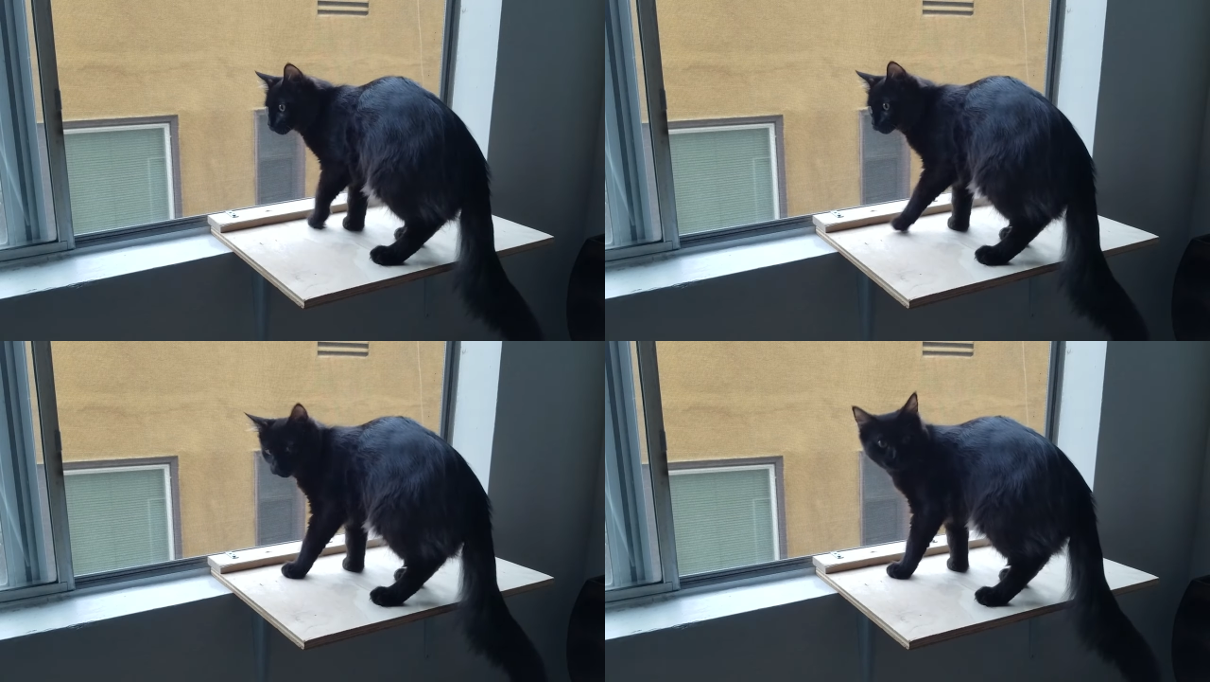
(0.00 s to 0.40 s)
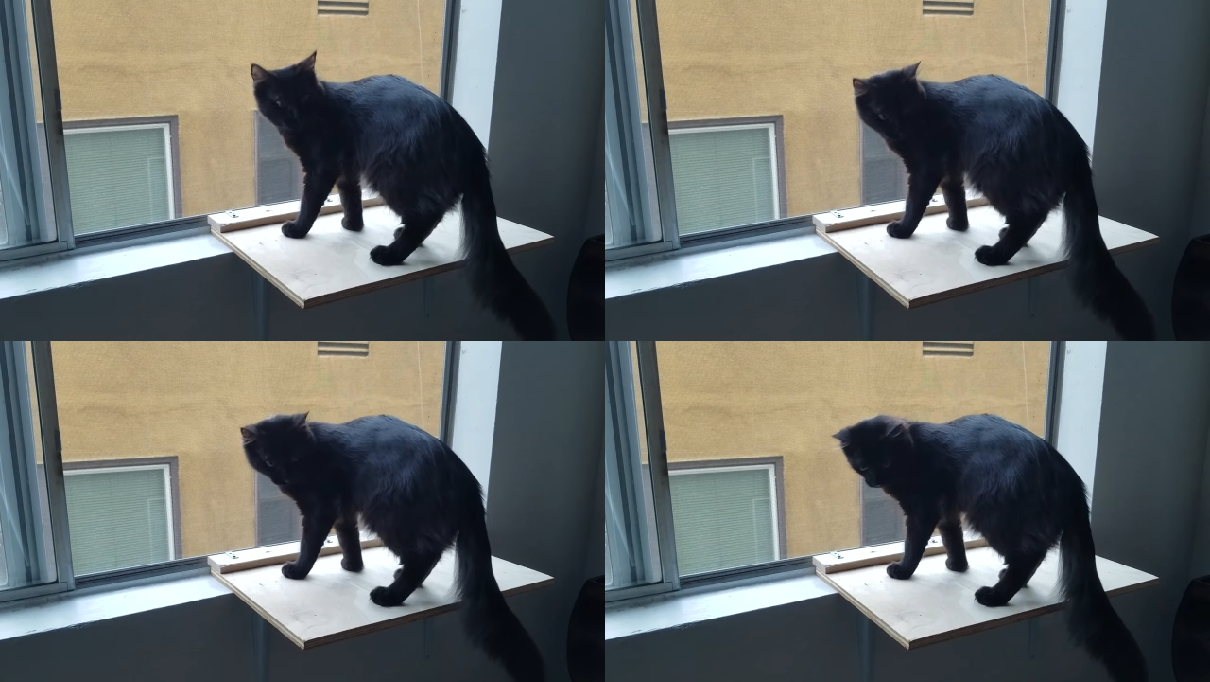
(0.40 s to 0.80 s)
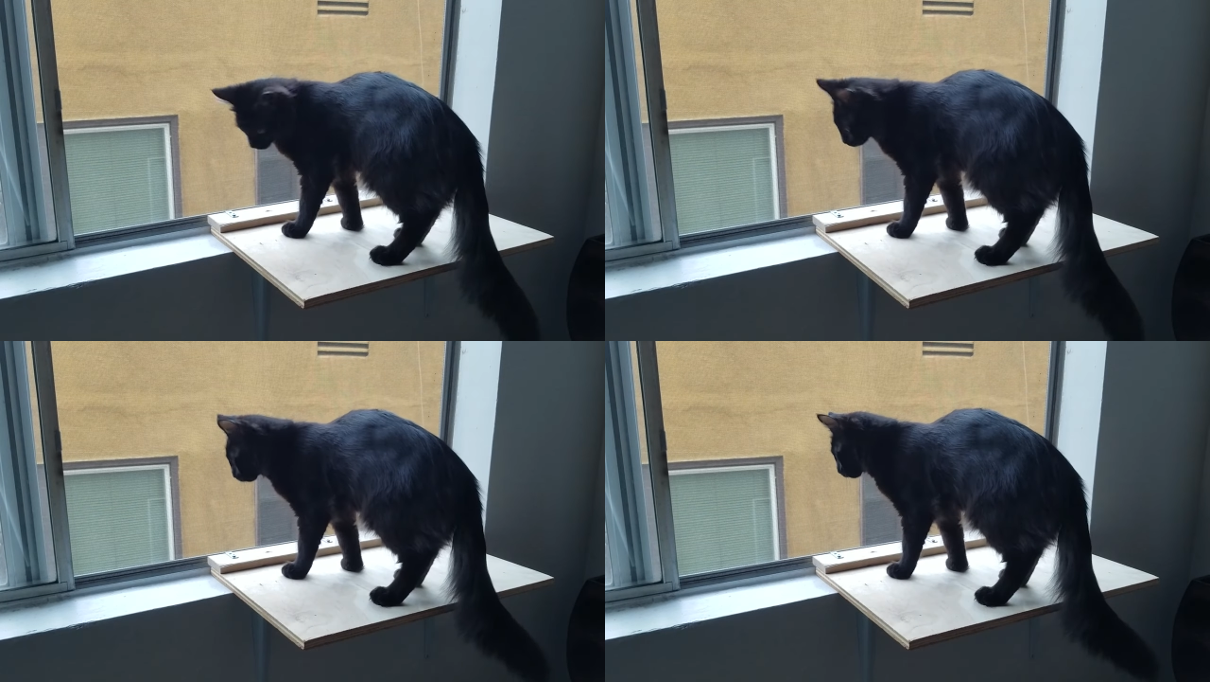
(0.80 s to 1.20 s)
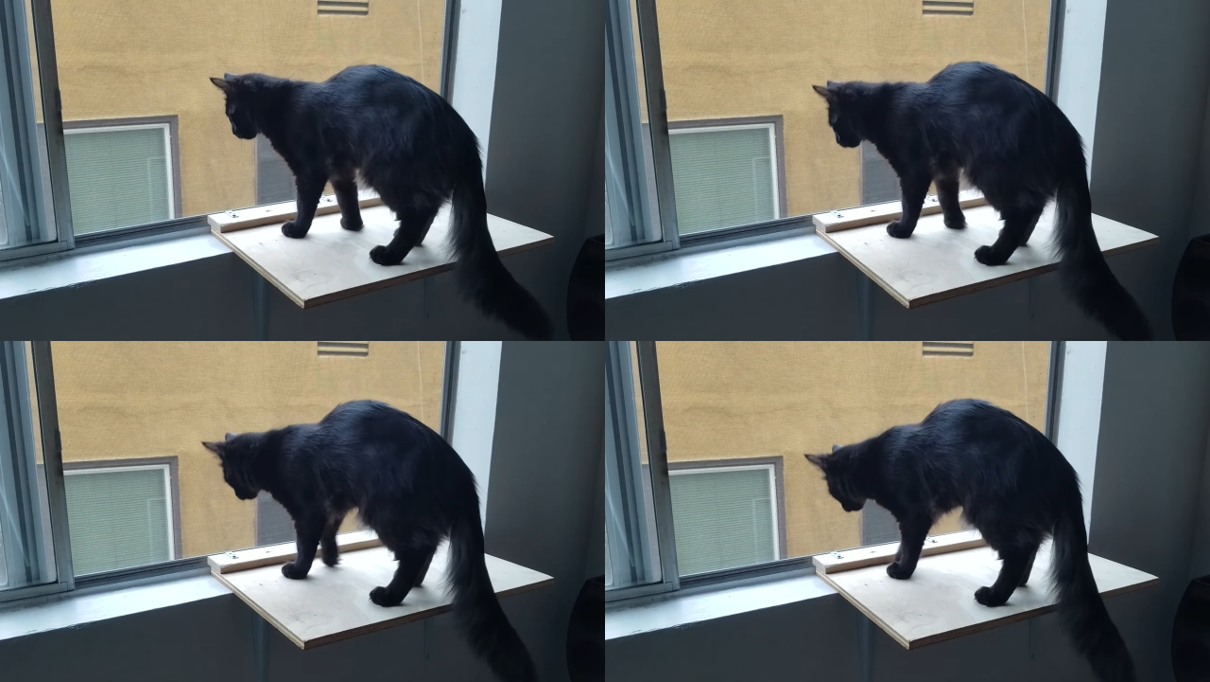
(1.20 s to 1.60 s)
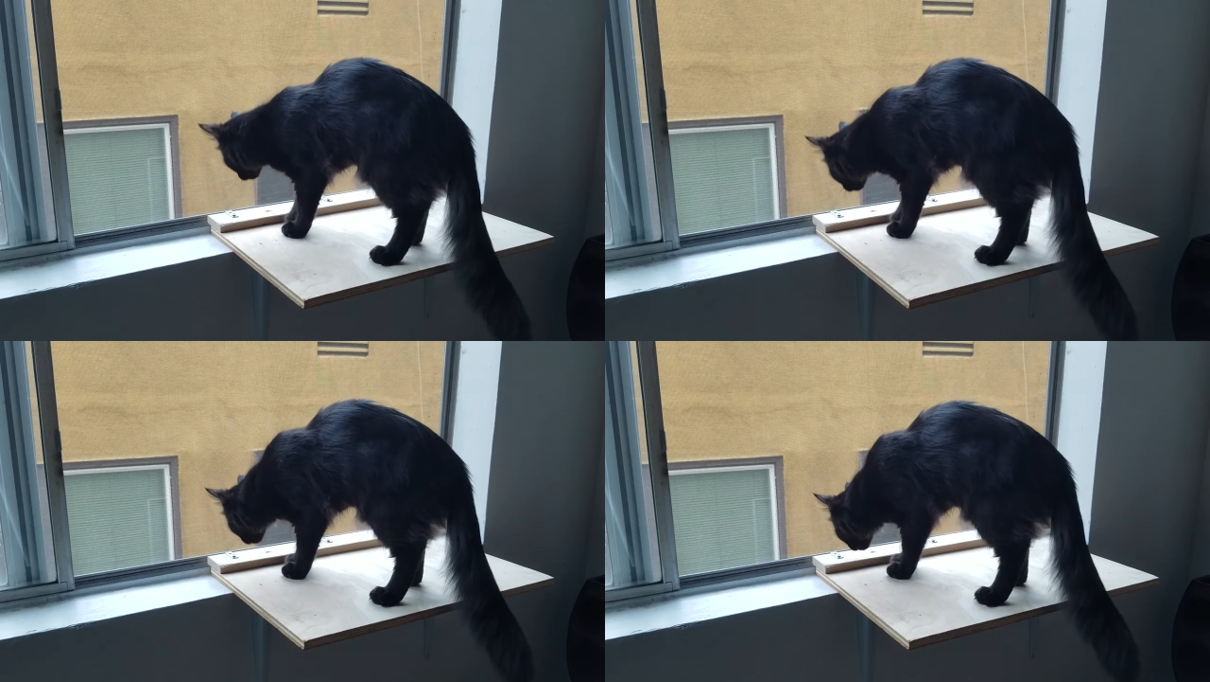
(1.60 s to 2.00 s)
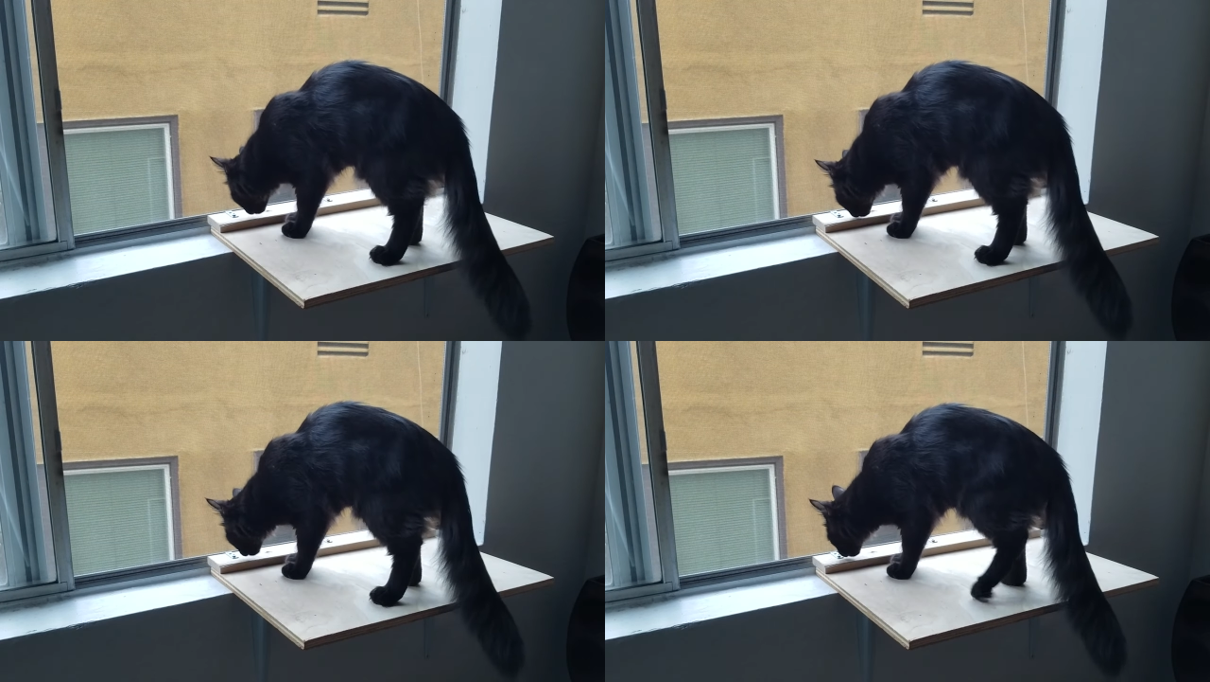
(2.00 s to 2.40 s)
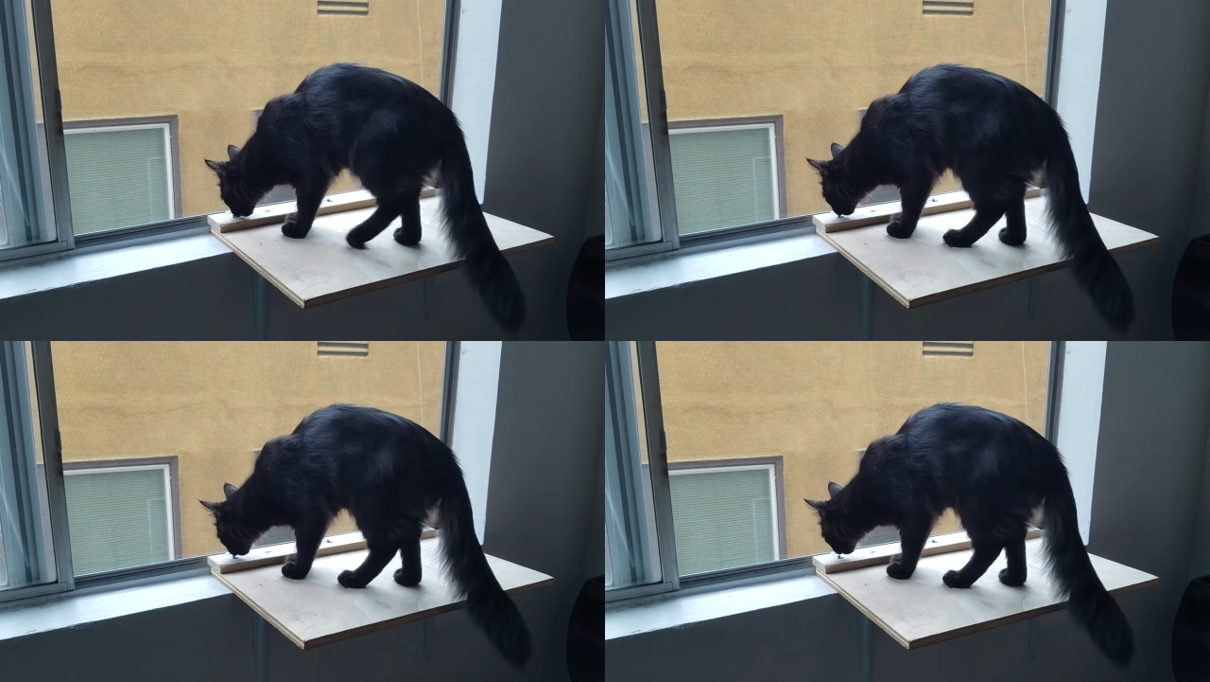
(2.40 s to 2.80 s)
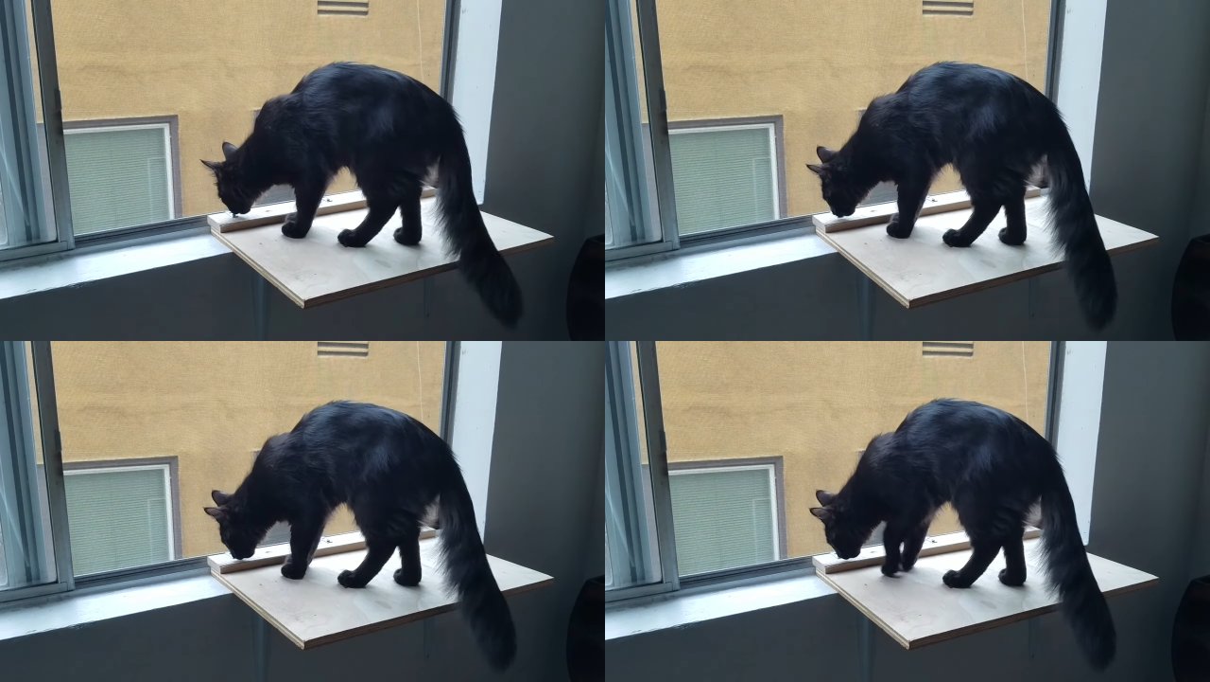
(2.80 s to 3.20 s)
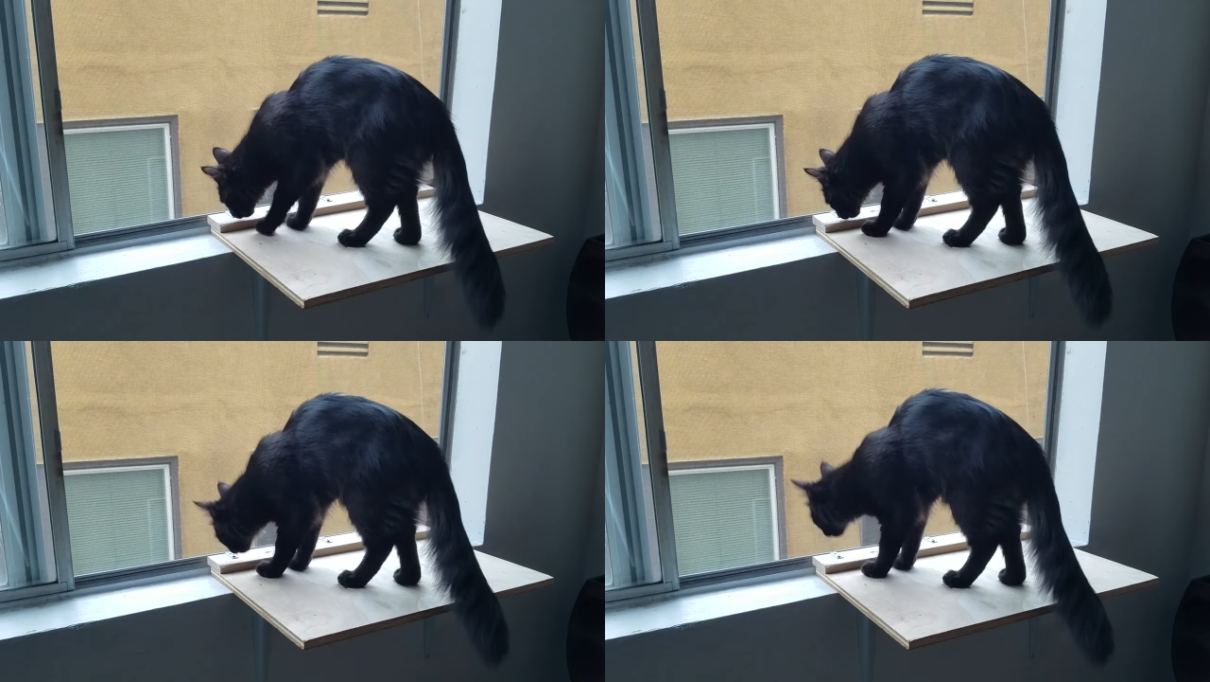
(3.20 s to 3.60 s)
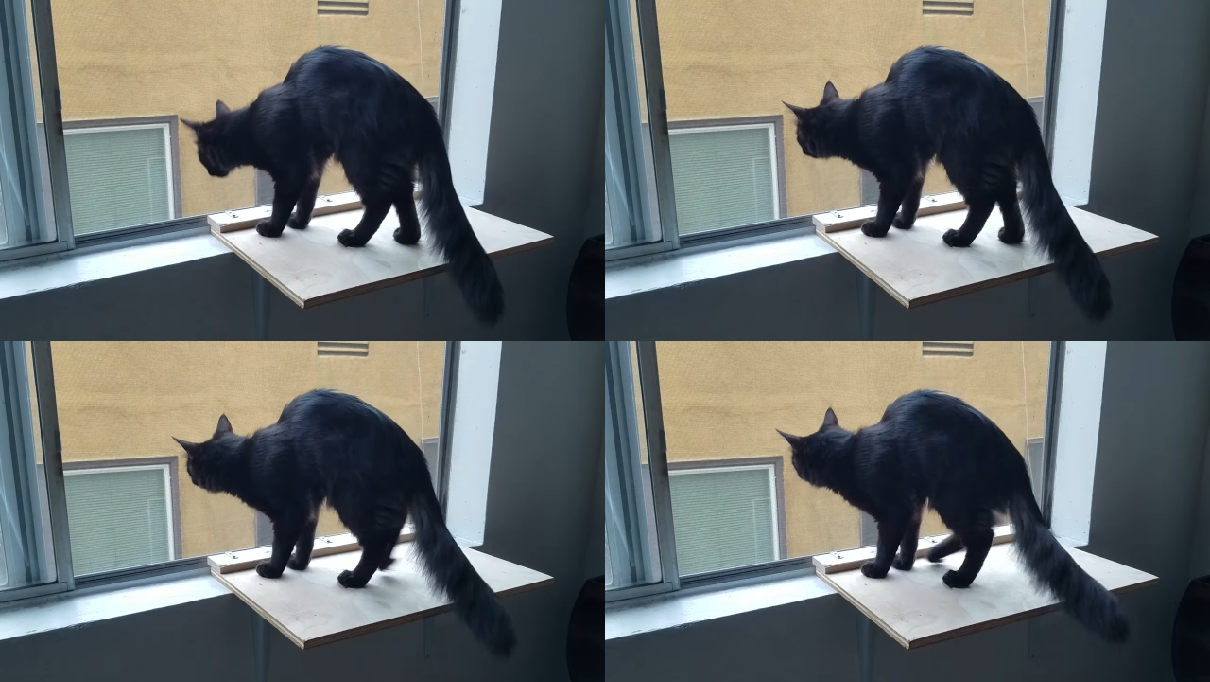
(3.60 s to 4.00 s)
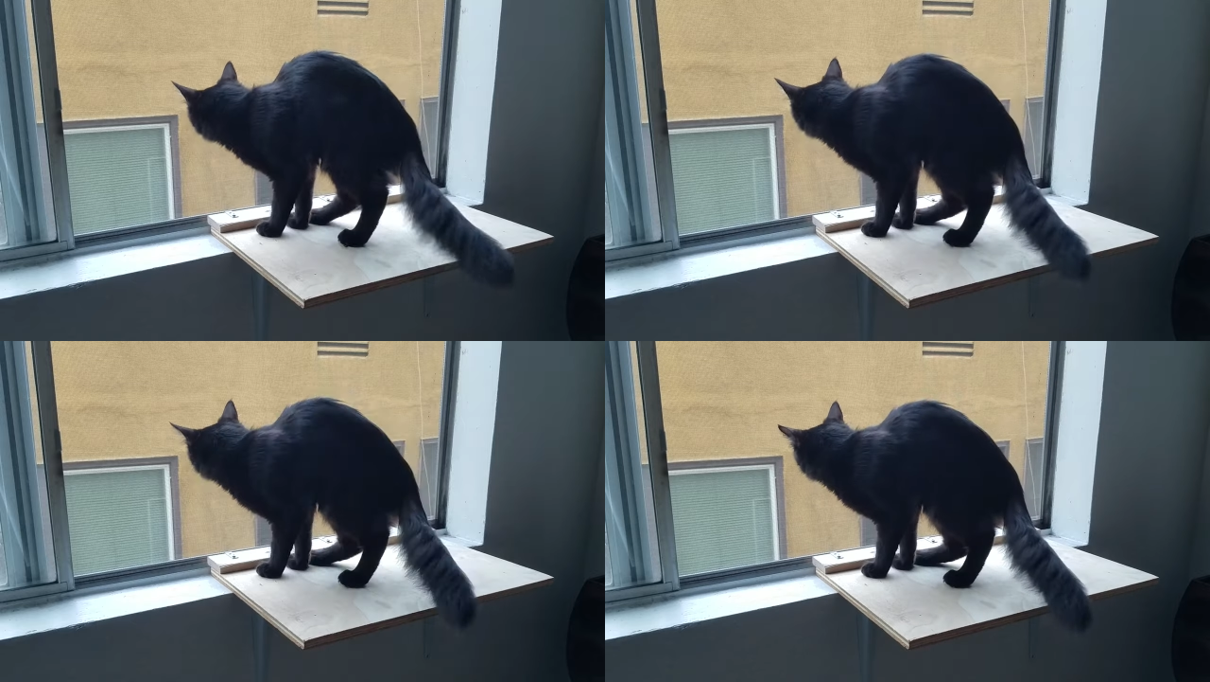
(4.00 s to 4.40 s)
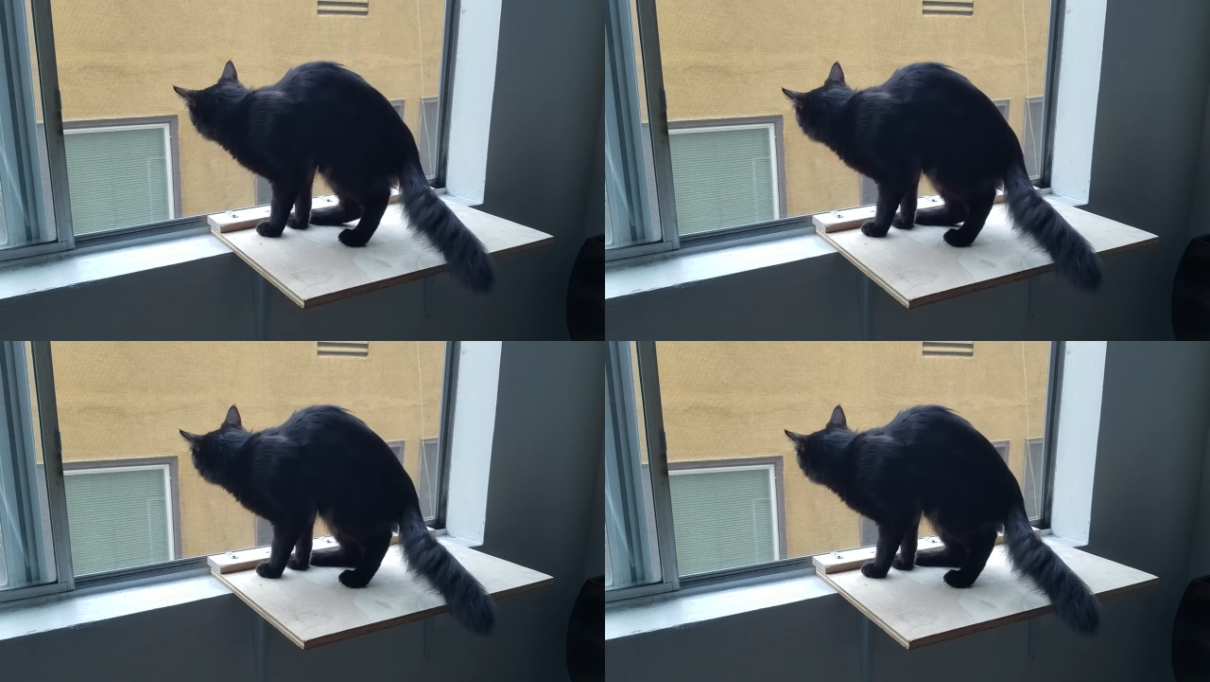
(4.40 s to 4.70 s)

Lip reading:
No face is visible, so there are no lips to read.